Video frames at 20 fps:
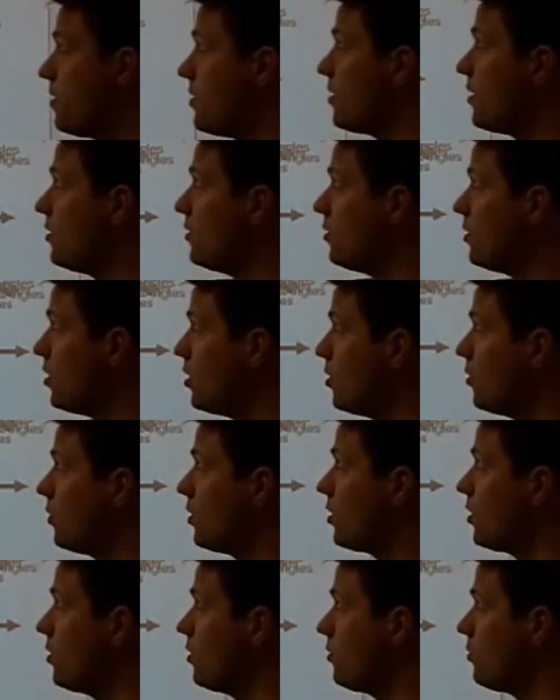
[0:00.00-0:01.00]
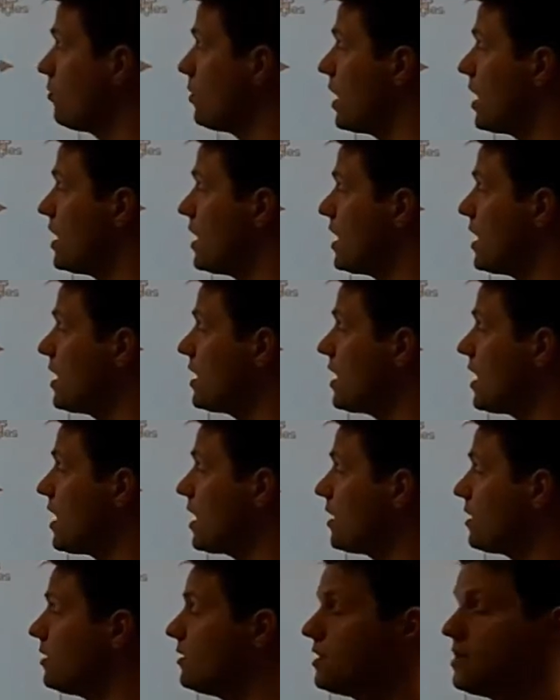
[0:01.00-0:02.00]
the lower right-hand
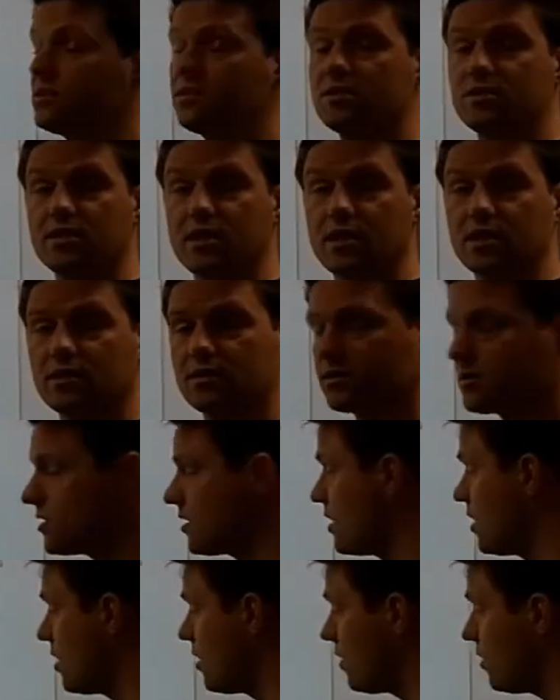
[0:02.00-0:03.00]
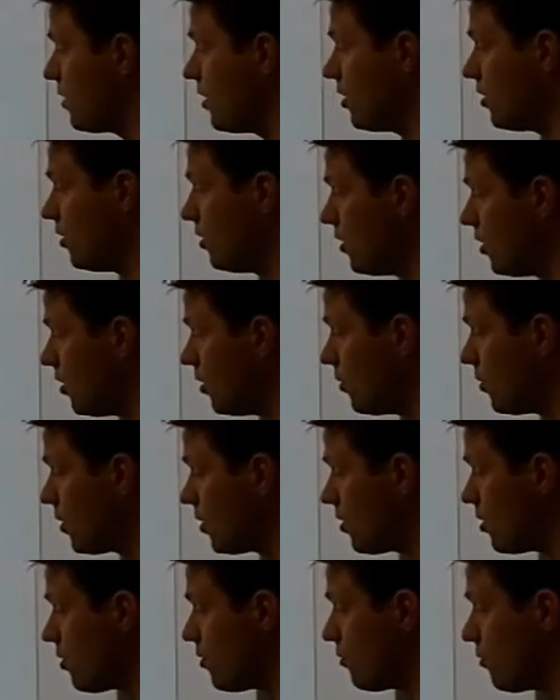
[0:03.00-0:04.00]
angle is 6. The
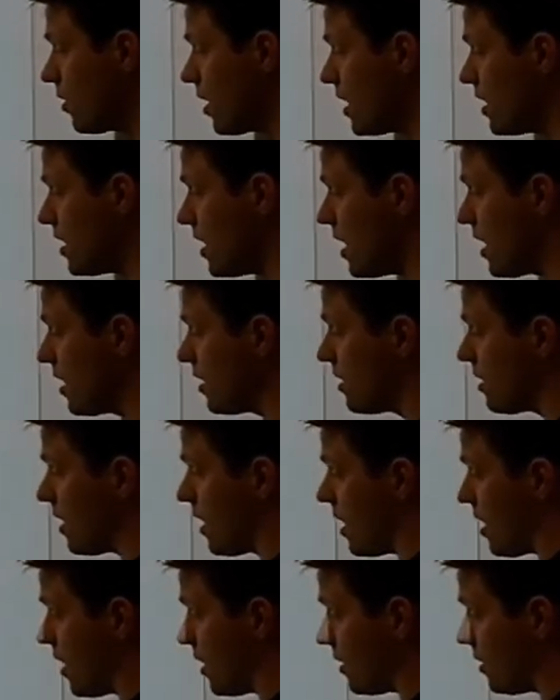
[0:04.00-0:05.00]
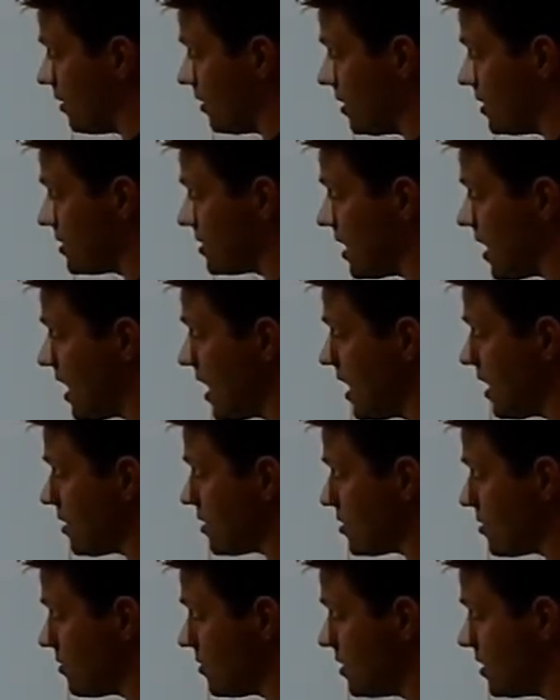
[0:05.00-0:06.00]
lower right-hand angle is 8.
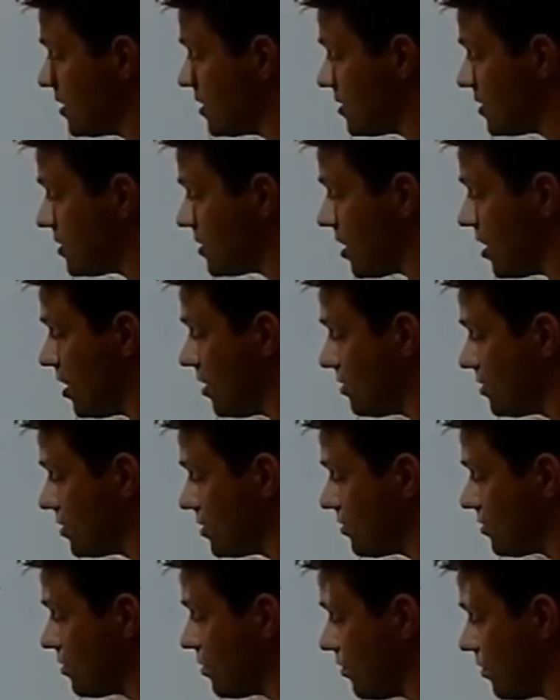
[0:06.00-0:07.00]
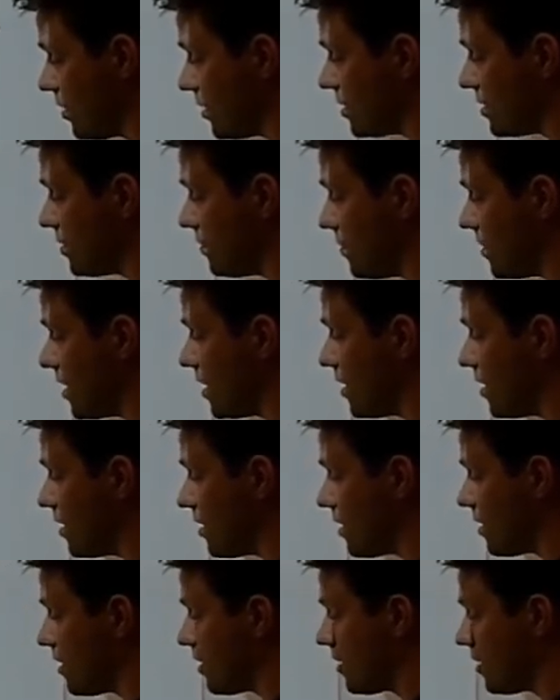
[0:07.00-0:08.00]
So this is also going to be
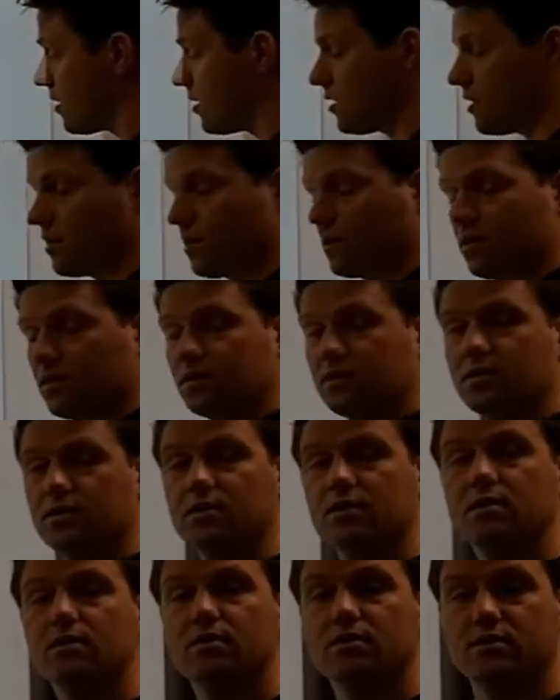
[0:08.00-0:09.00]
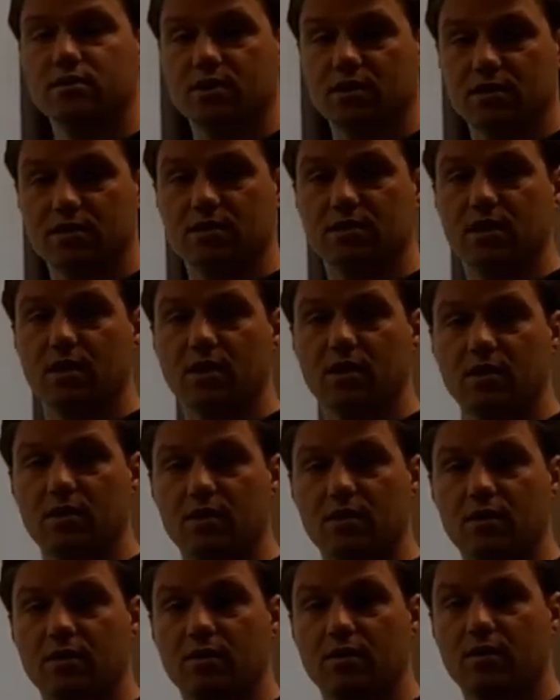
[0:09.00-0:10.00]
60.
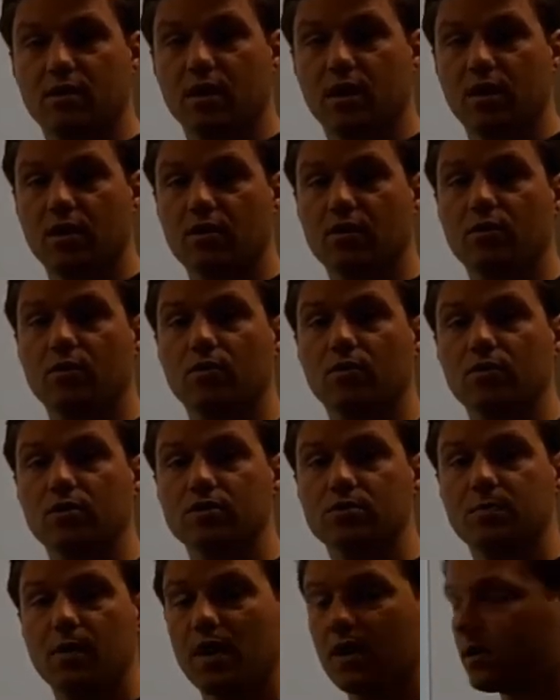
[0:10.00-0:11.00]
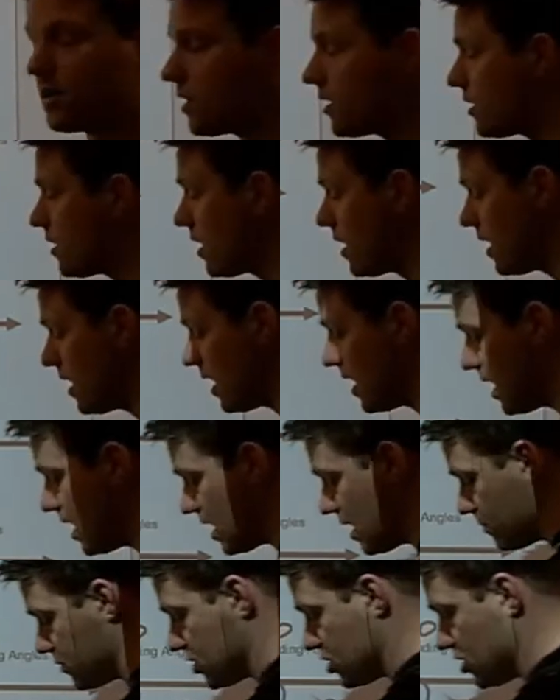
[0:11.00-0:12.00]
Okay, corresponding. And I'm